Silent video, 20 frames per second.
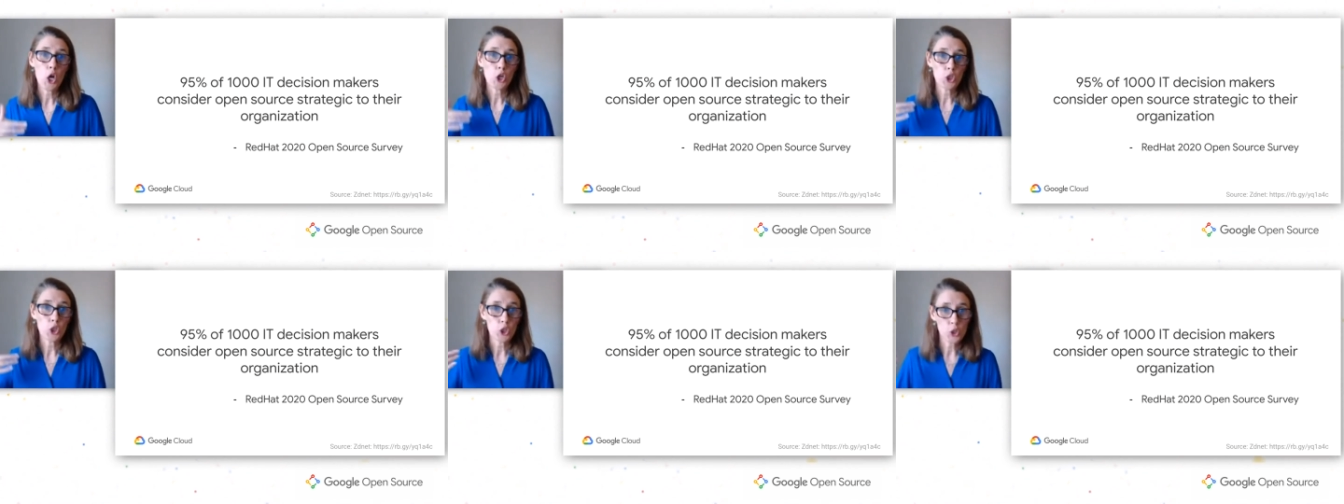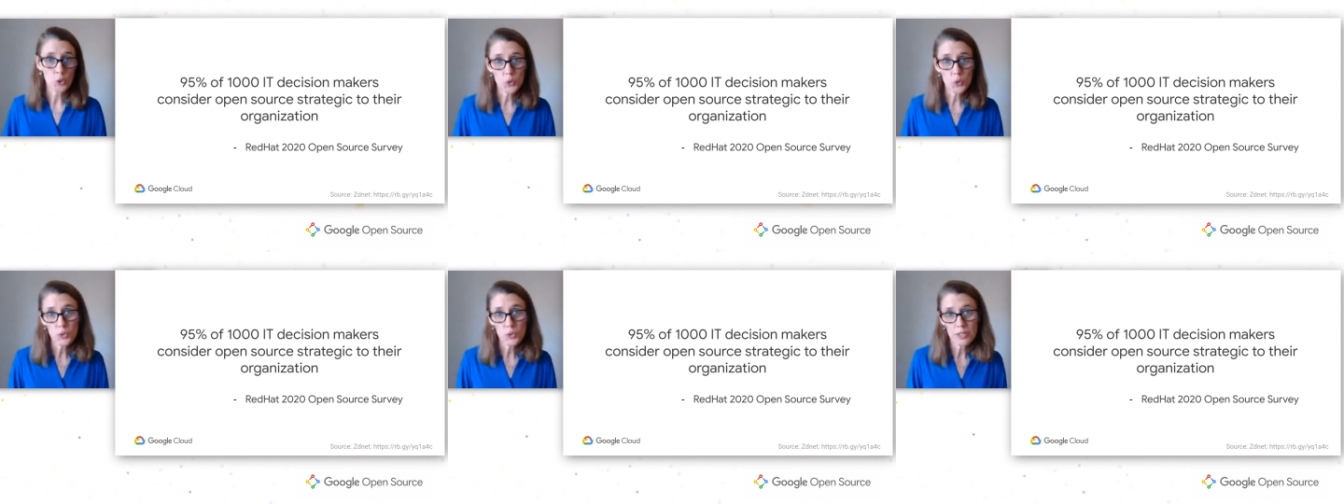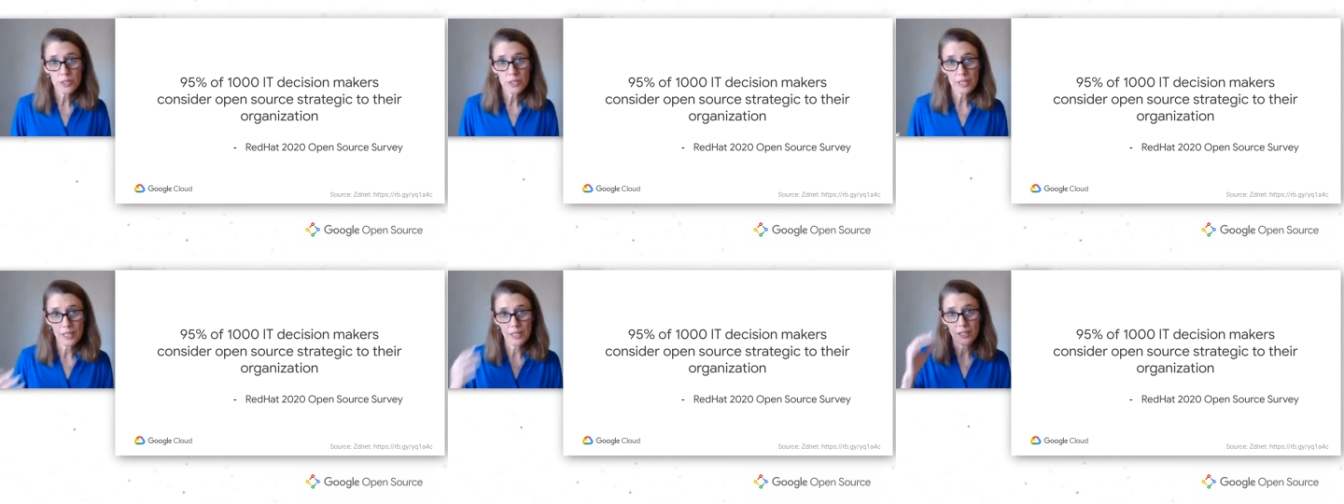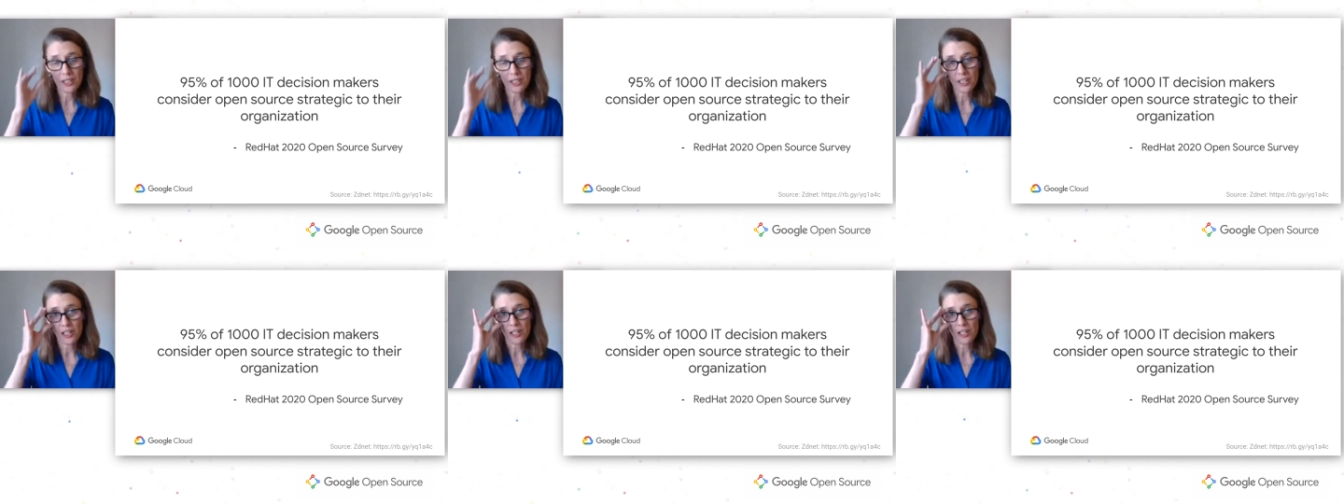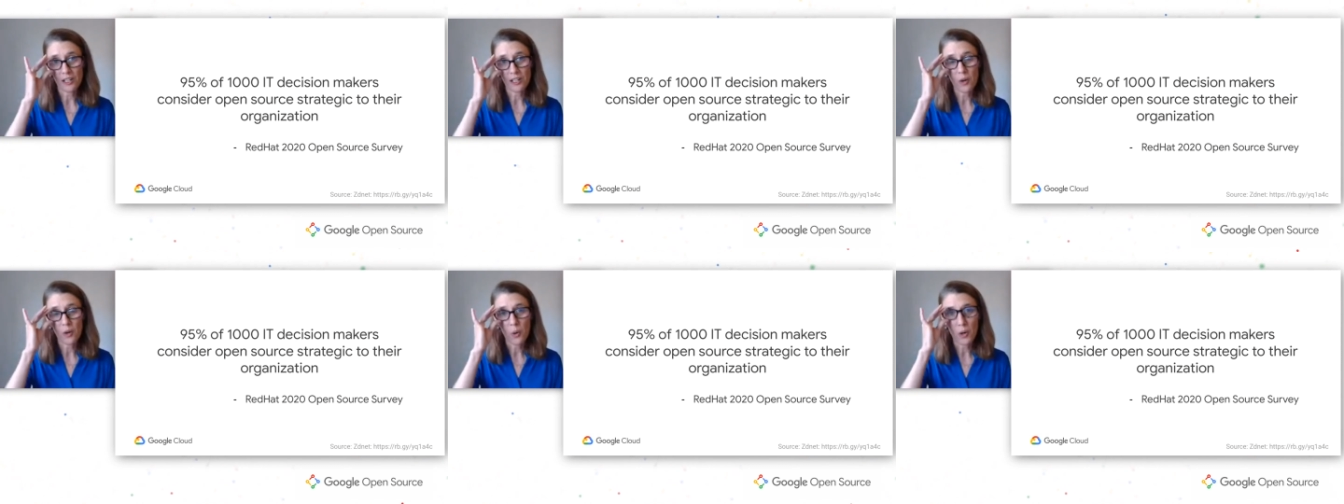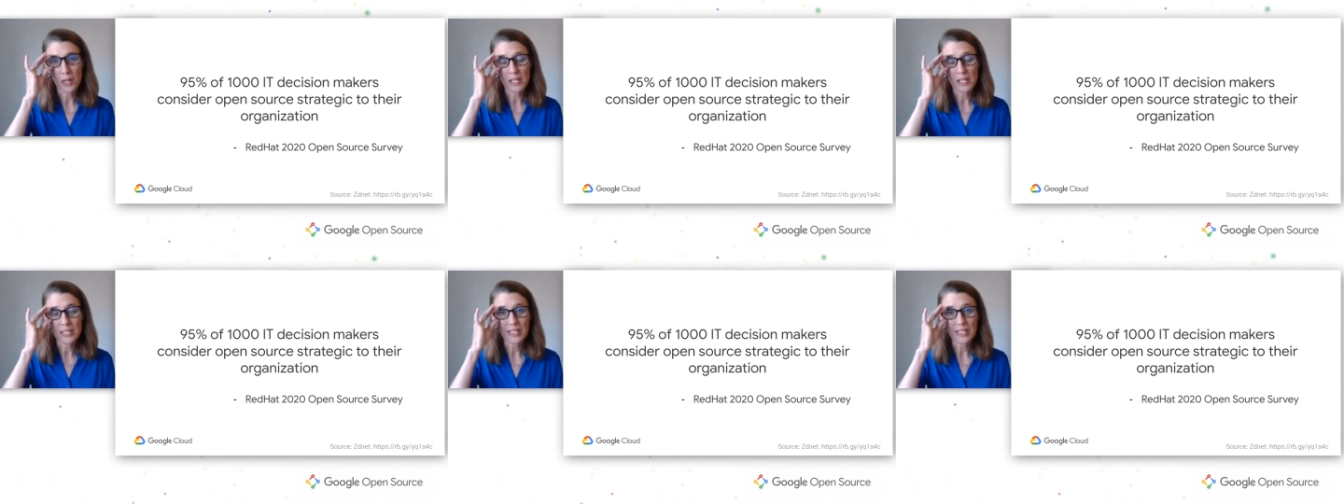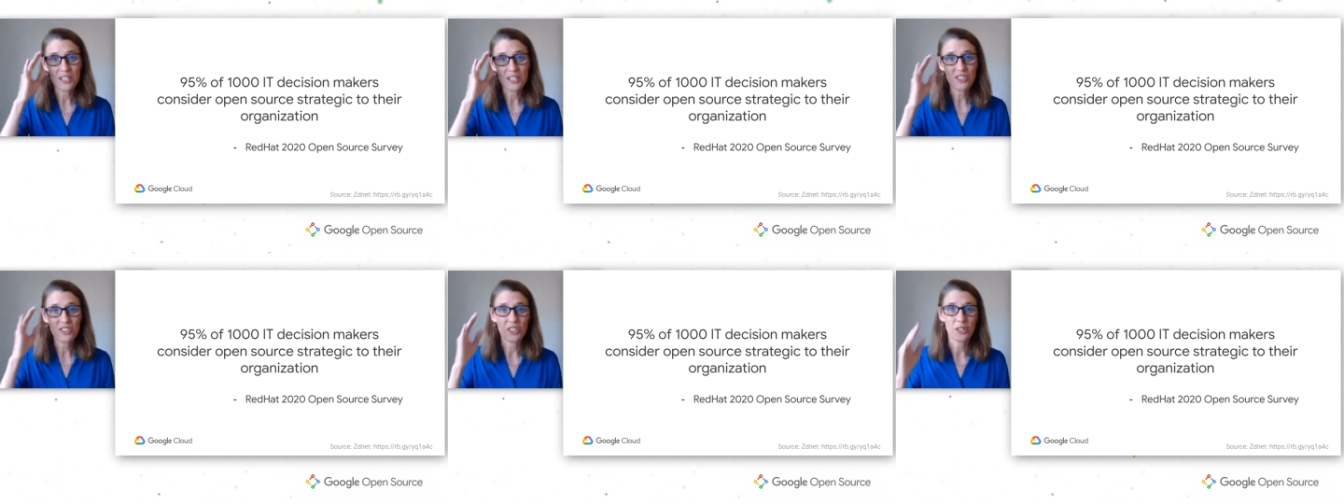used in their
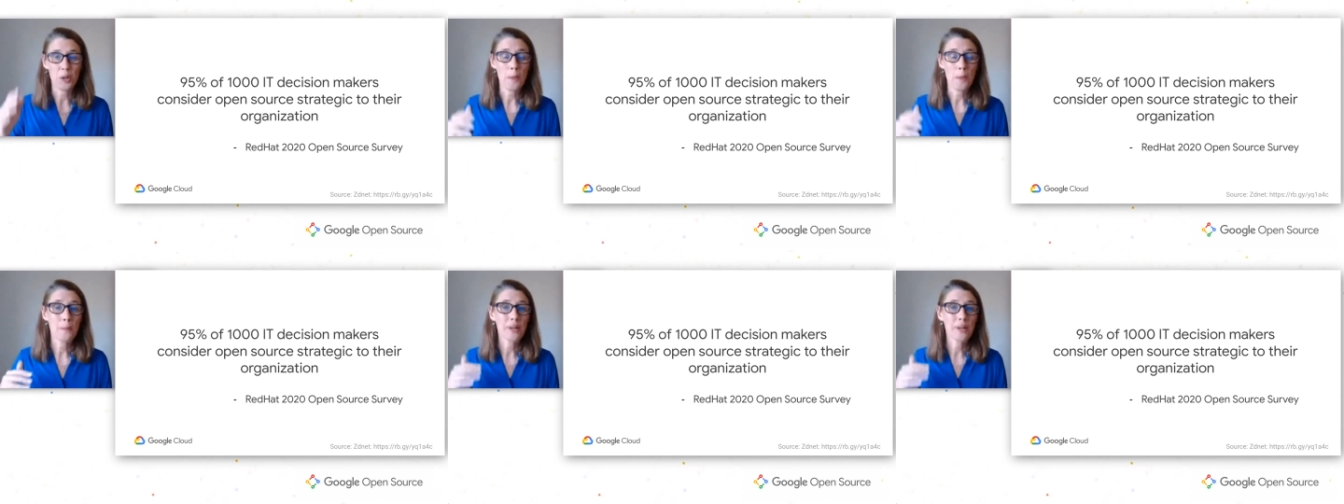organization,